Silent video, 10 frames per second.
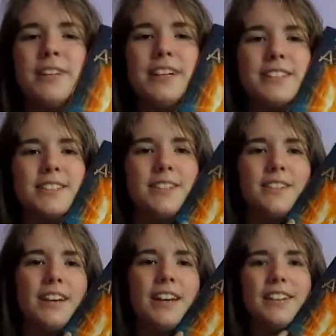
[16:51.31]
so
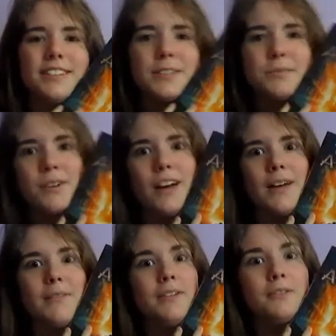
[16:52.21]
subscribe
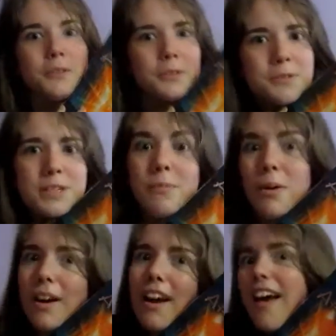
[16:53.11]
if you want to see more.
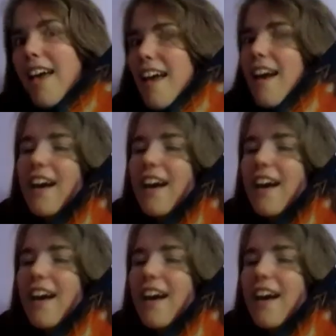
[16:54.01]
Hey.